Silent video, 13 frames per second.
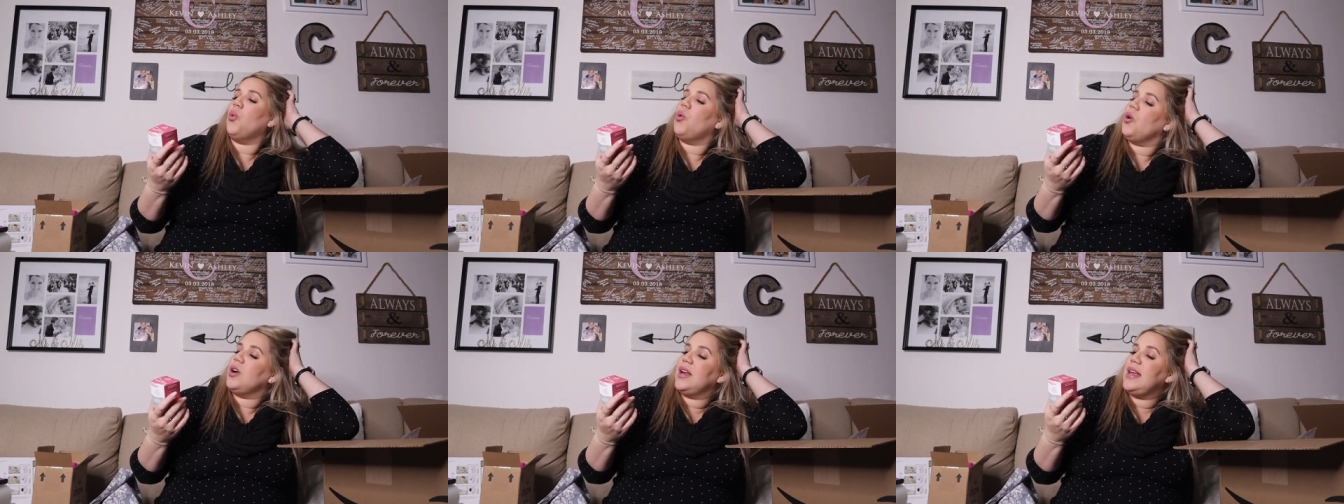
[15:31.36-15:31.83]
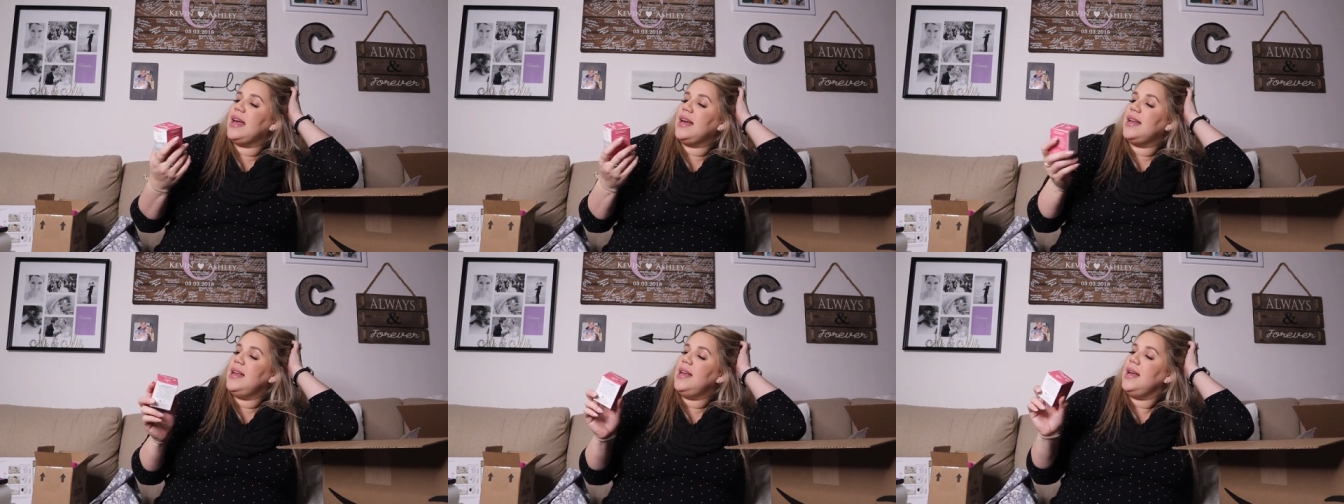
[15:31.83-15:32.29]

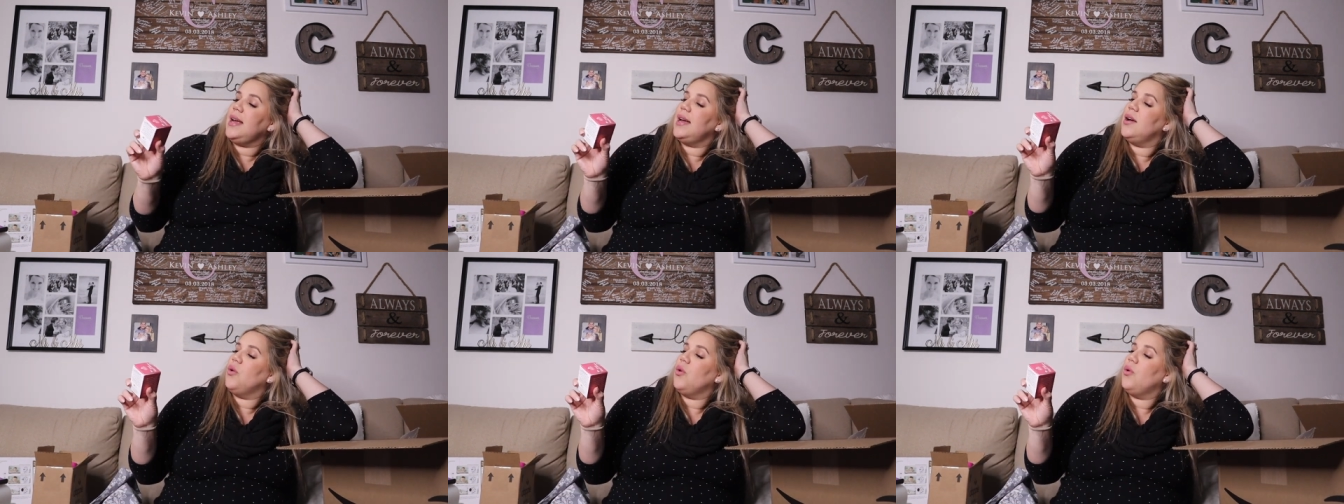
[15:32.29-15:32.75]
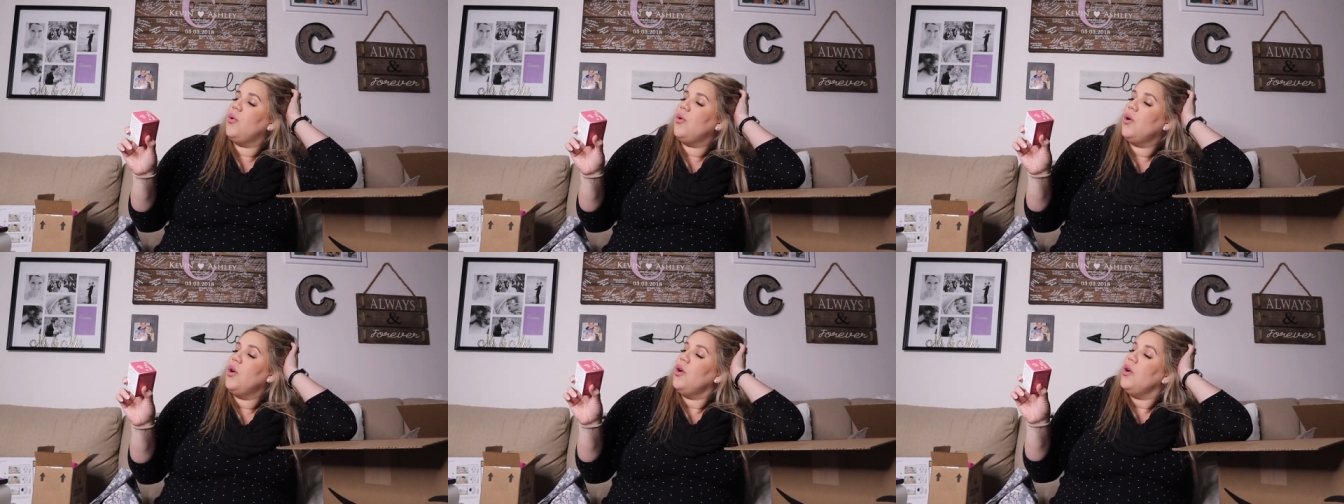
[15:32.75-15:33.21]
organic
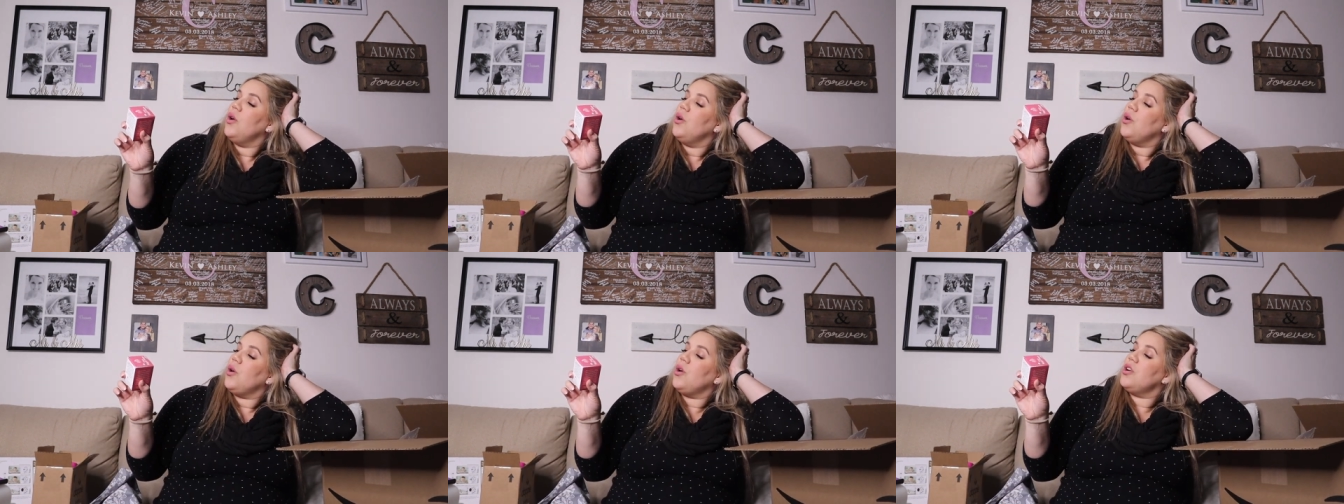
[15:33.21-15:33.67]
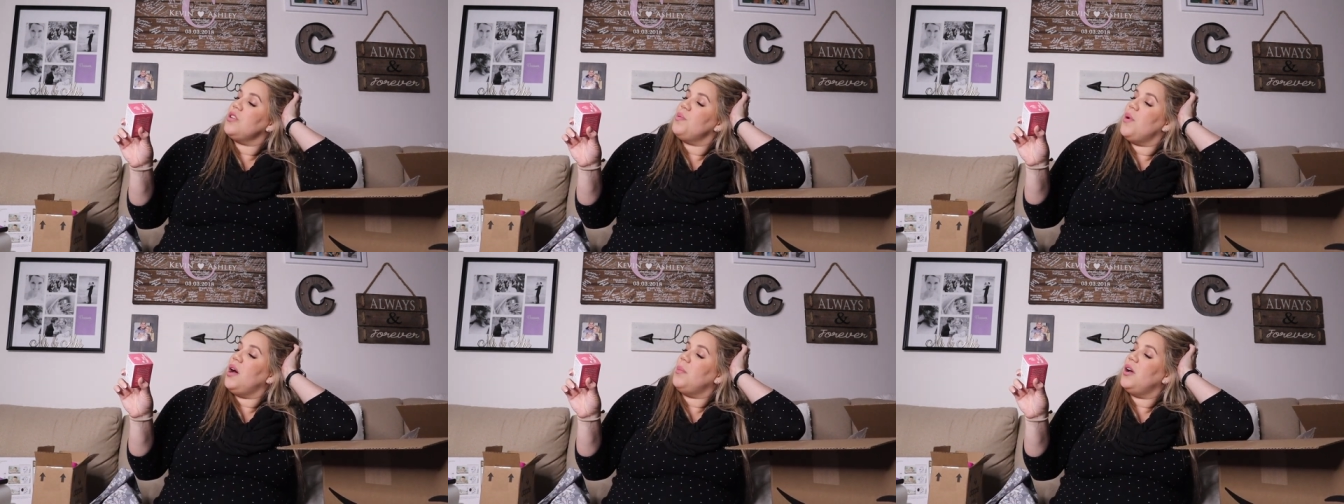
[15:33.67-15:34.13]
Earth
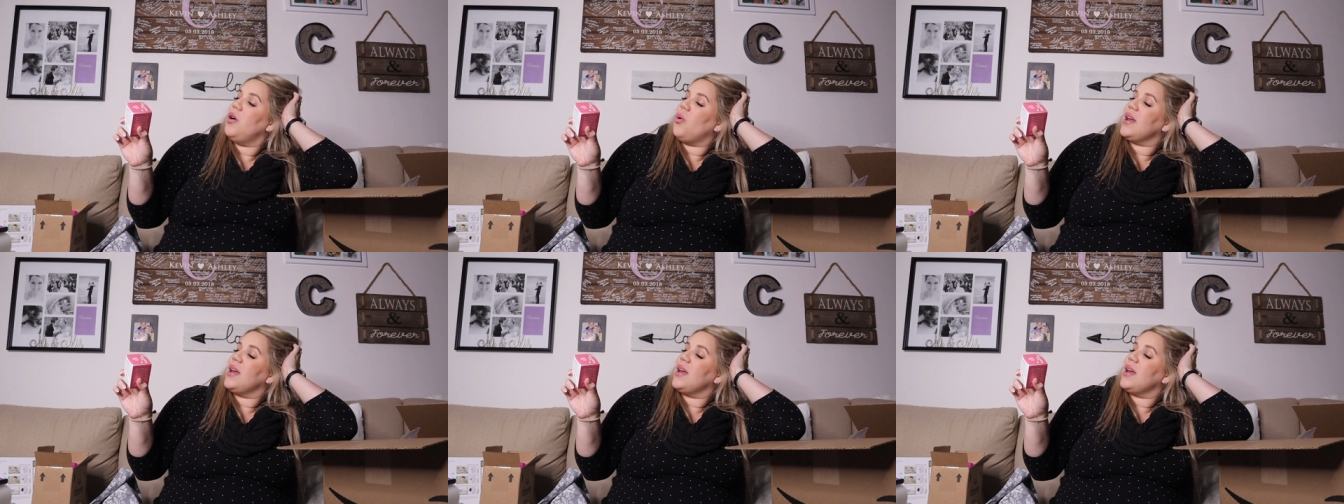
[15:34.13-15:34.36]
Mama